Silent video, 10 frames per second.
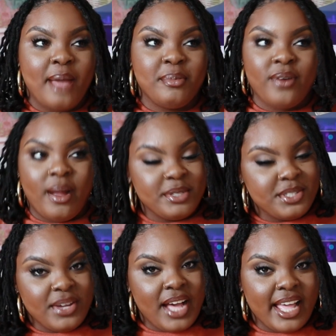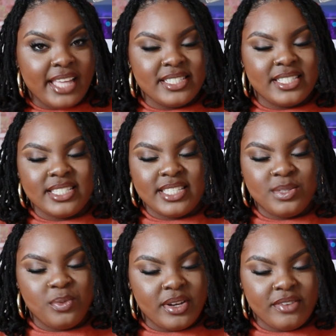I promise you guys, this
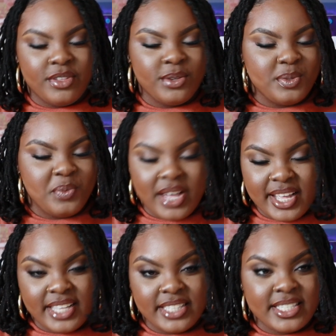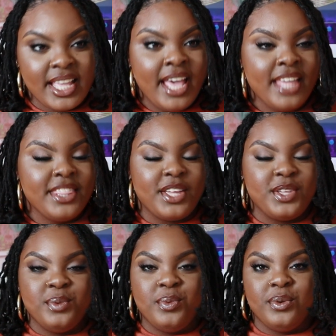is one of those ones that
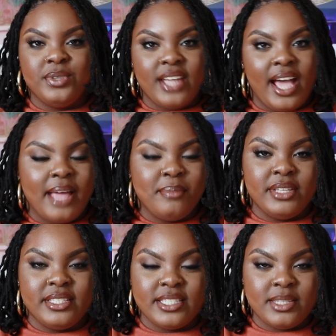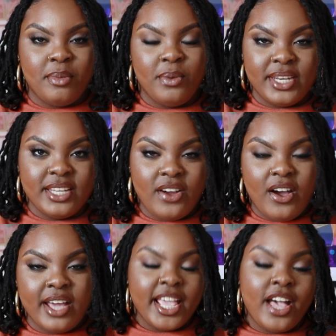you will not be disappointed on.